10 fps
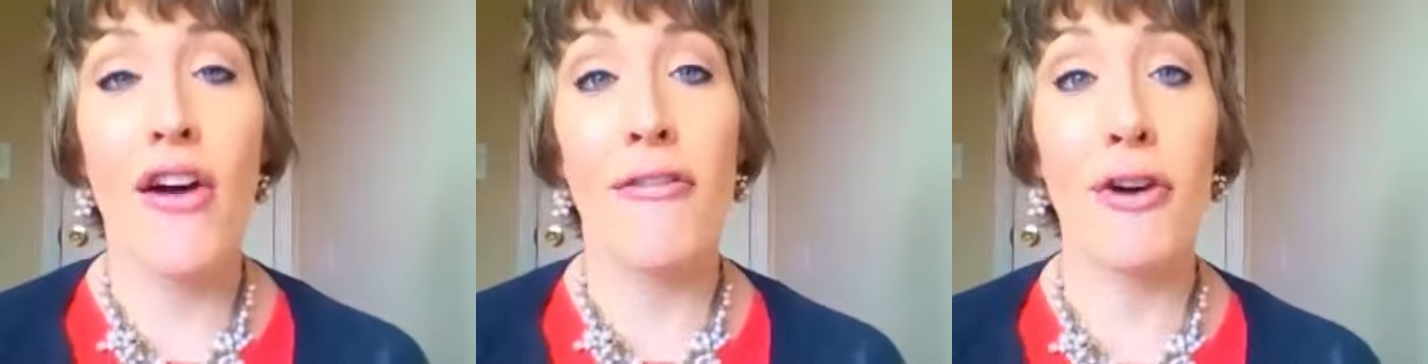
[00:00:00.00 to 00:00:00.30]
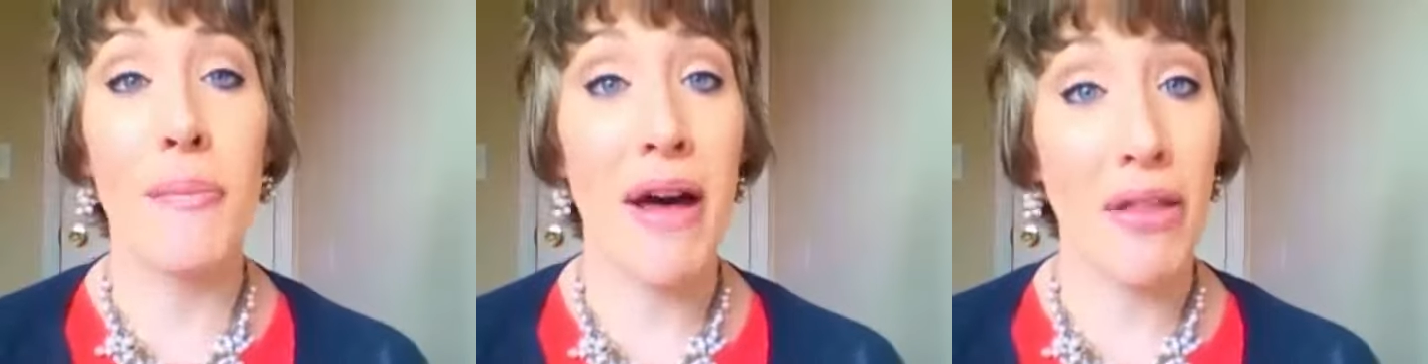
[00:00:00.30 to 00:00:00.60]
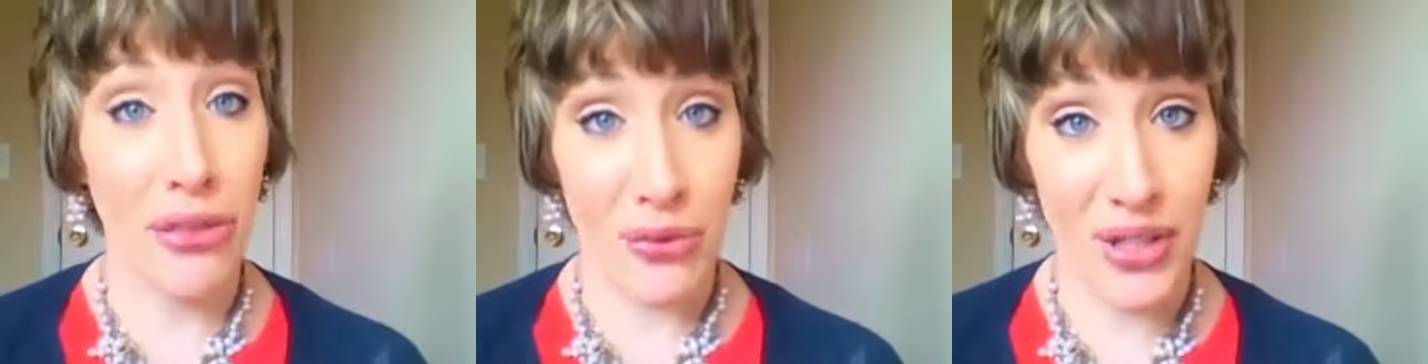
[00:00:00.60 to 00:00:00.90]
for
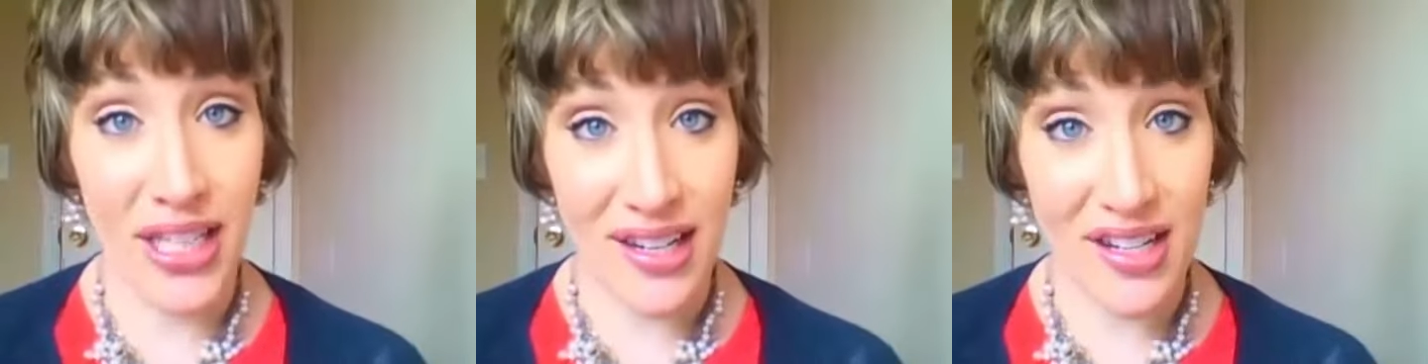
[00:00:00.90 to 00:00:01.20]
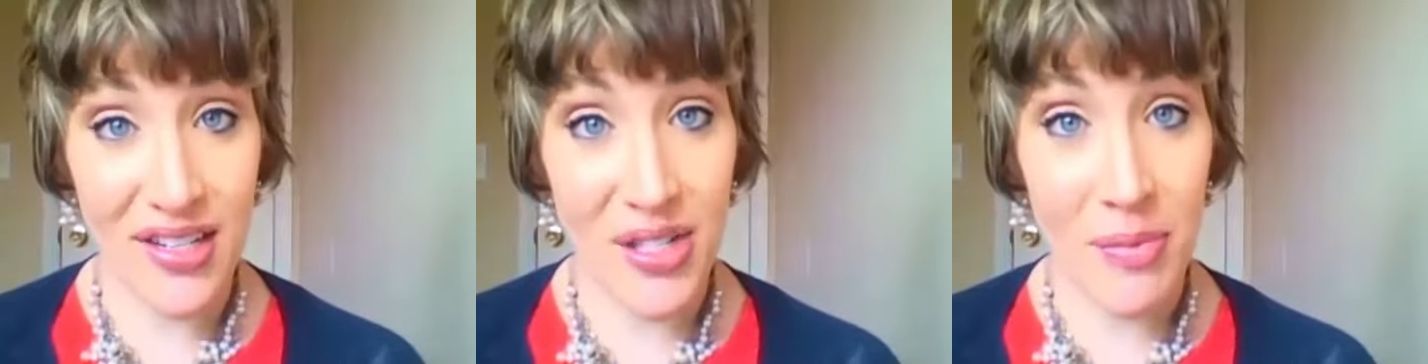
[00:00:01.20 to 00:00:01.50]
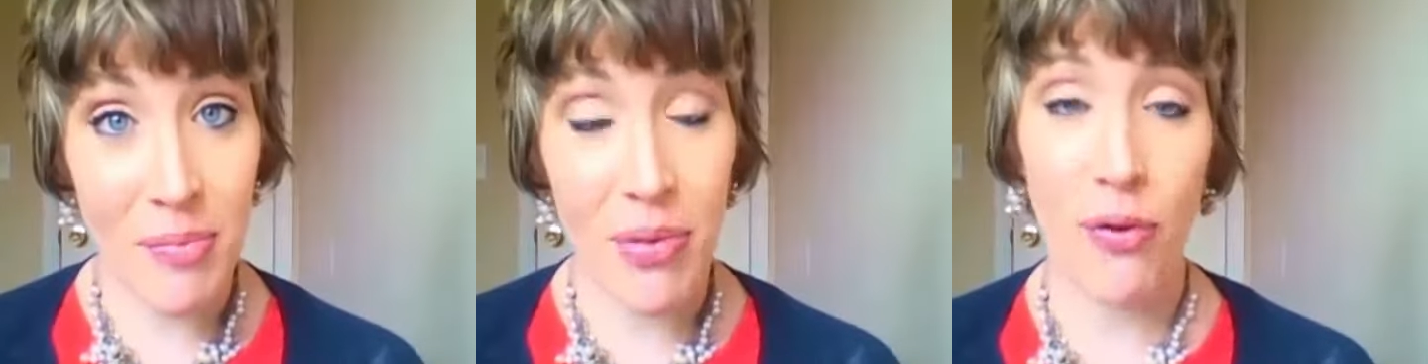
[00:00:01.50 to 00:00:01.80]
about 3
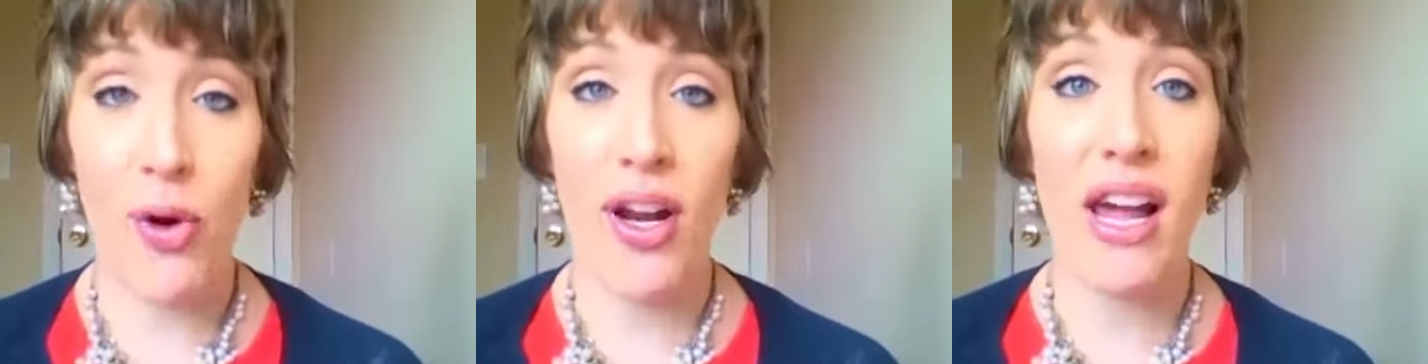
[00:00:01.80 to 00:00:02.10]
years before